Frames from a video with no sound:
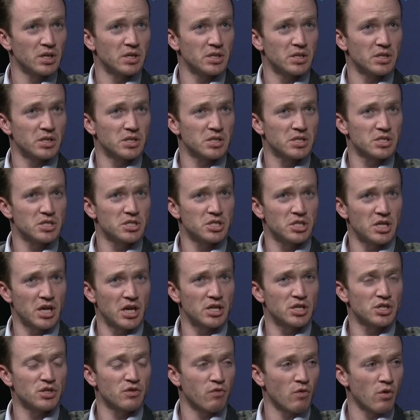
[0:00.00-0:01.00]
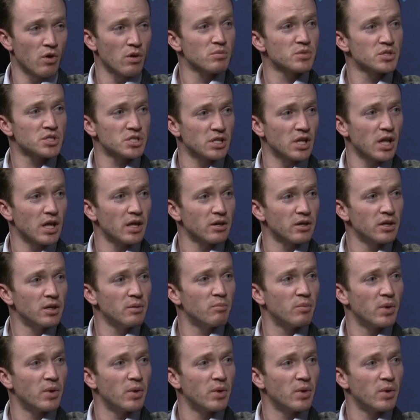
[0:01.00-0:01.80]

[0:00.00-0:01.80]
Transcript: It changed form slightly,